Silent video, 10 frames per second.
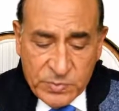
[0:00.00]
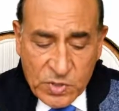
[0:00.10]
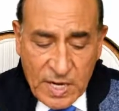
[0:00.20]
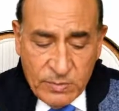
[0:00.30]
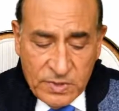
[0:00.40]

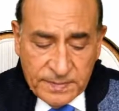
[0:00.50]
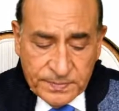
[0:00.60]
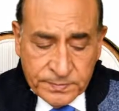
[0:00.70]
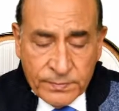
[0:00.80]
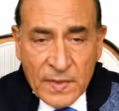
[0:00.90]
problem,
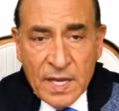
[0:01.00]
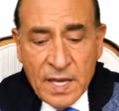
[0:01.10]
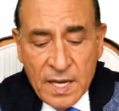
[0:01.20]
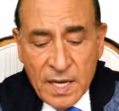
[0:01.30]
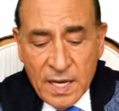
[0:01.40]

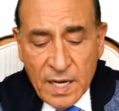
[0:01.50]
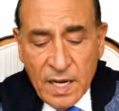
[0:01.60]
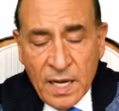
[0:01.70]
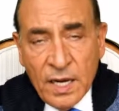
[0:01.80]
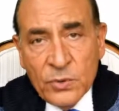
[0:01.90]

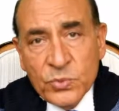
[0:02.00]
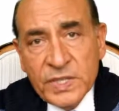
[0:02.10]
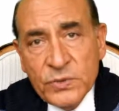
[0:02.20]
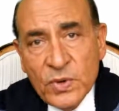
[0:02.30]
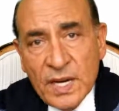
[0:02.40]

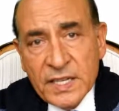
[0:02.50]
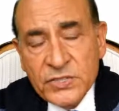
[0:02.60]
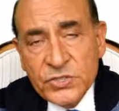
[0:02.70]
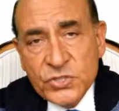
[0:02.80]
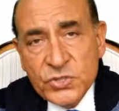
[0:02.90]
we
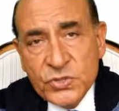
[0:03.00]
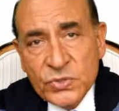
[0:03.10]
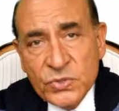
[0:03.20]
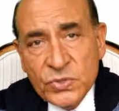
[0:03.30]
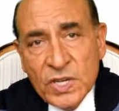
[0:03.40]
wanted
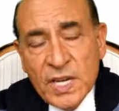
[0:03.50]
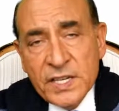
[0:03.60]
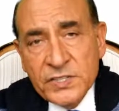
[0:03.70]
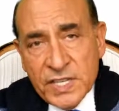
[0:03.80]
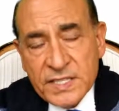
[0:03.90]
to
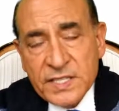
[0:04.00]
just